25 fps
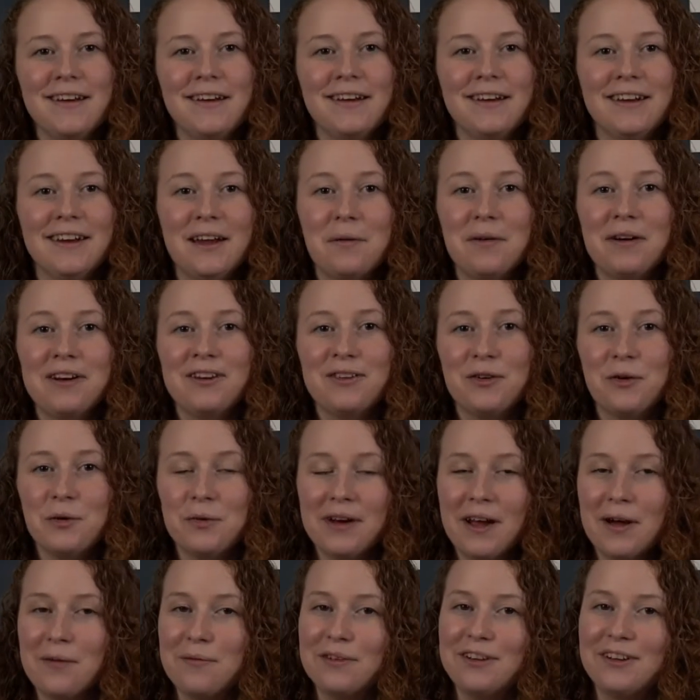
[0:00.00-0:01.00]
Now, I
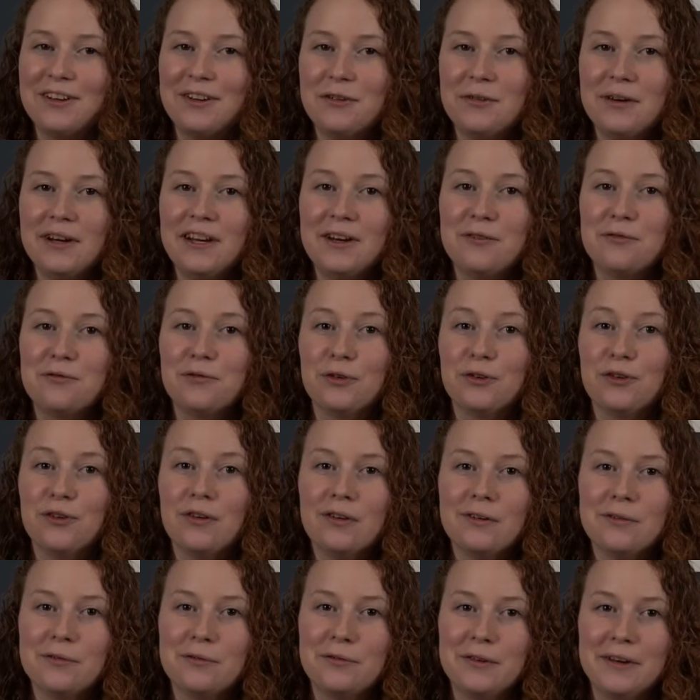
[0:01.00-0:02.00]
don't have a degree in
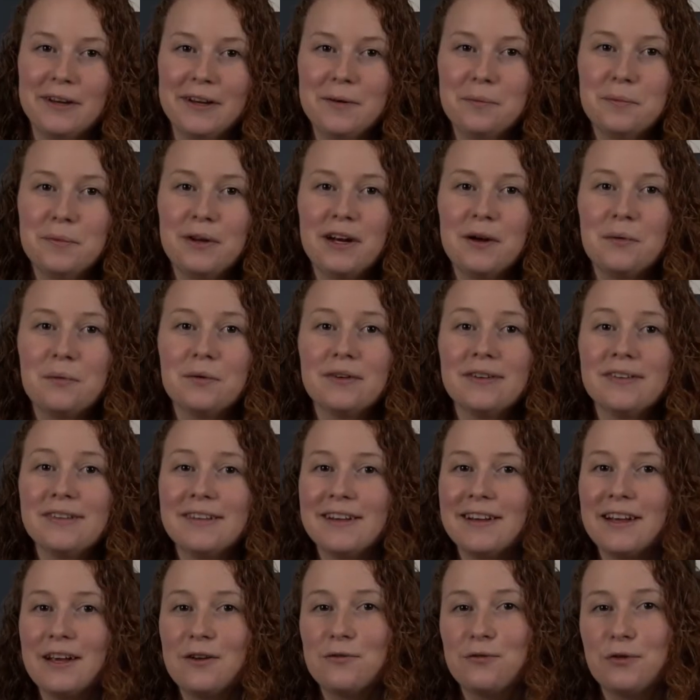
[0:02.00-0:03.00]
photography, but I was
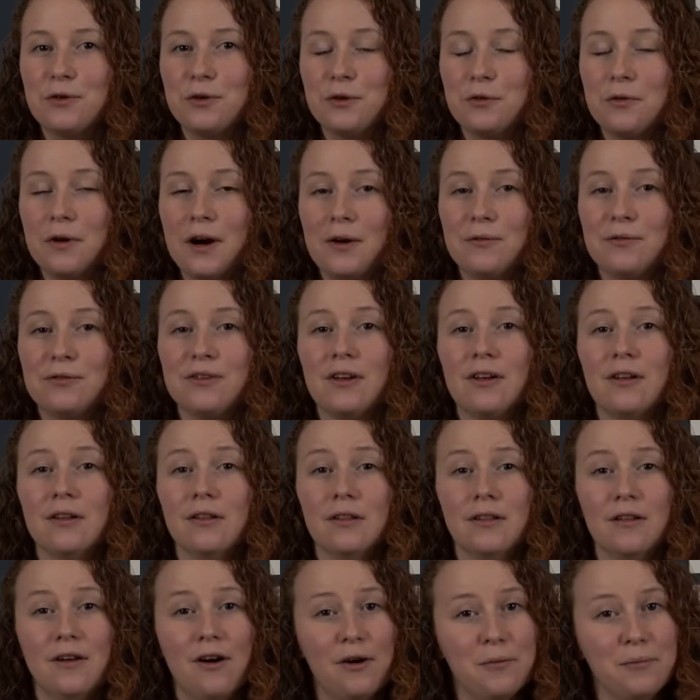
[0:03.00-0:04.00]
taking photographs
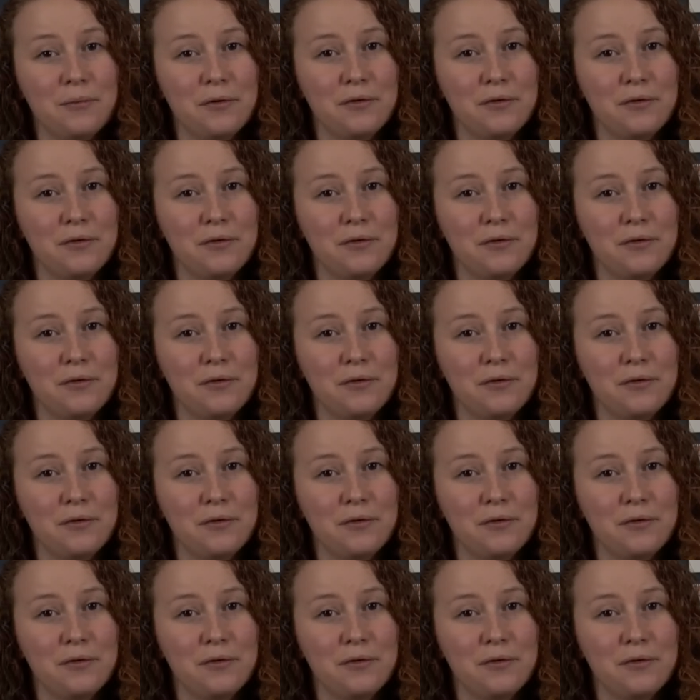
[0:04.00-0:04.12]
long